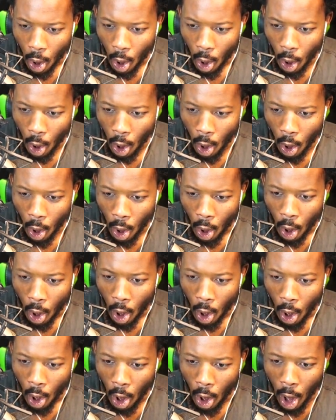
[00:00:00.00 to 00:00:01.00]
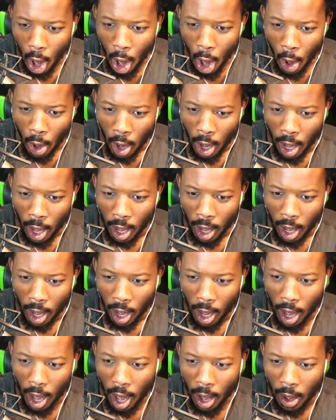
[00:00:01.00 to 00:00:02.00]
oh, oh,
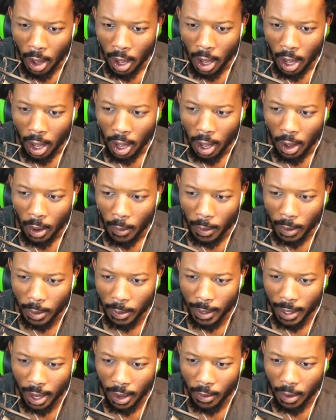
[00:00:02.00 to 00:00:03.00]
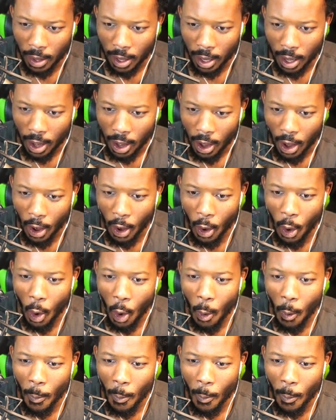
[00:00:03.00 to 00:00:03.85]
oh. Where do we go? Oh